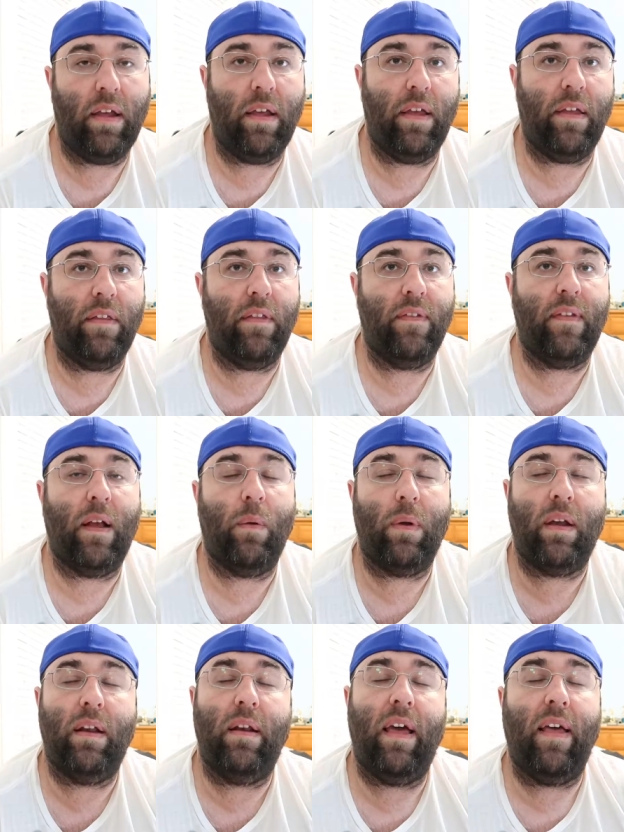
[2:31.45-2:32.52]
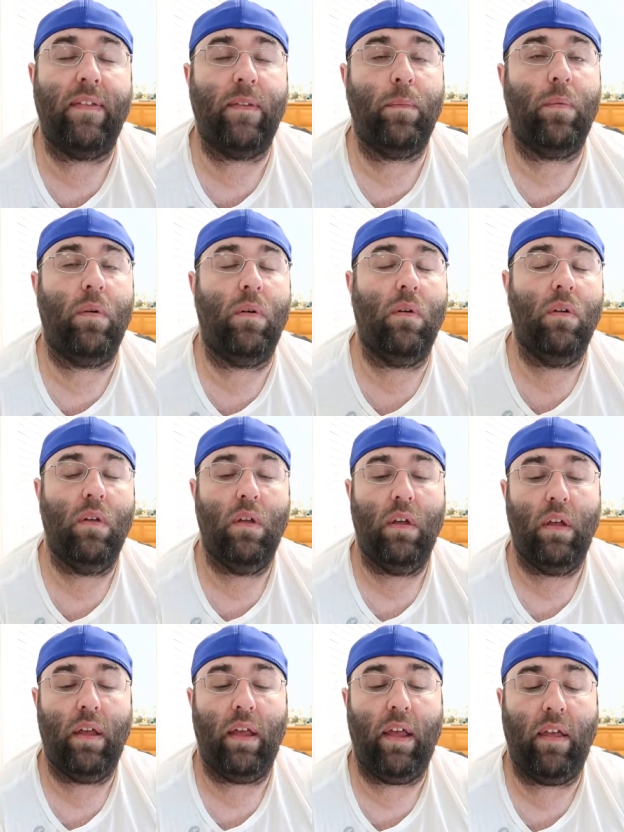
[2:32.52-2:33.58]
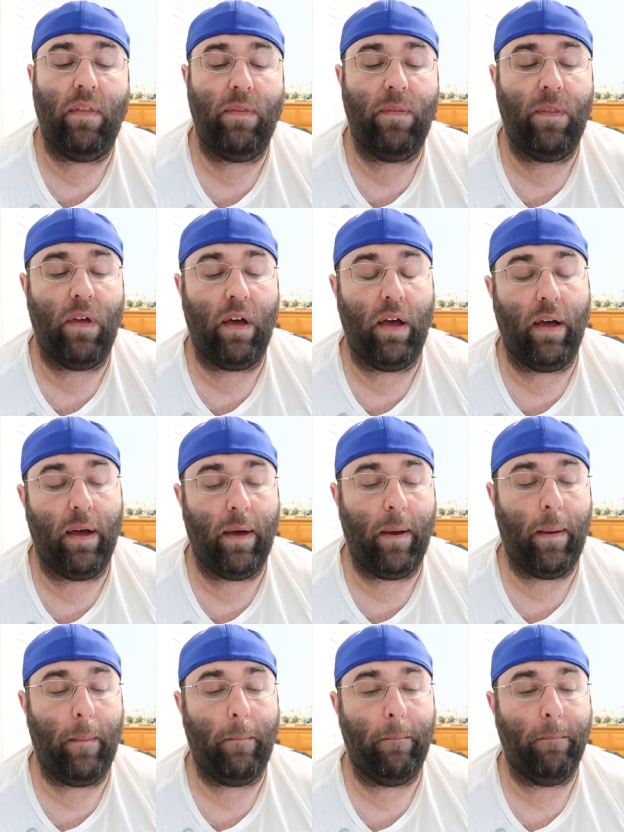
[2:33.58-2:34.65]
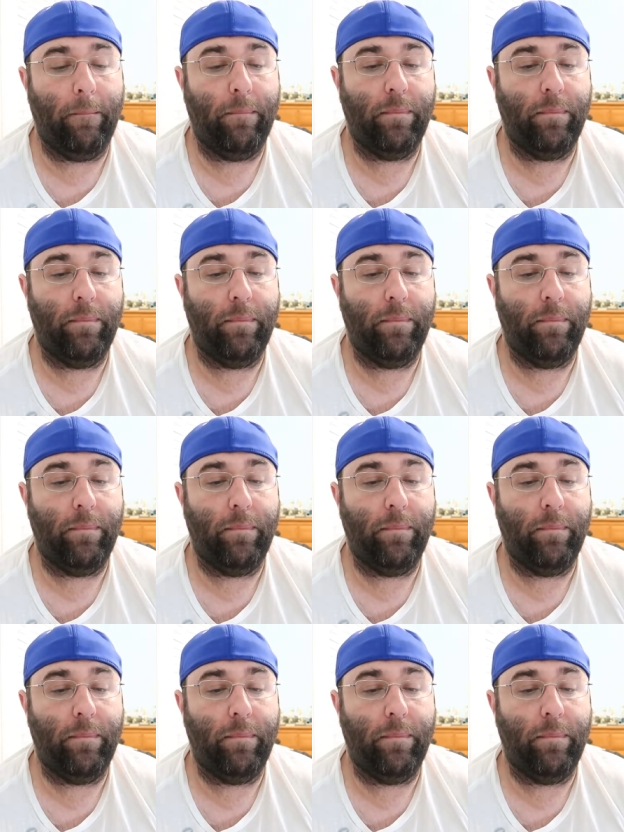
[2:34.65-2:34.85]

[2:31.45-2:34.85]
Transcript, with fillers: and it's not recognizable in the um,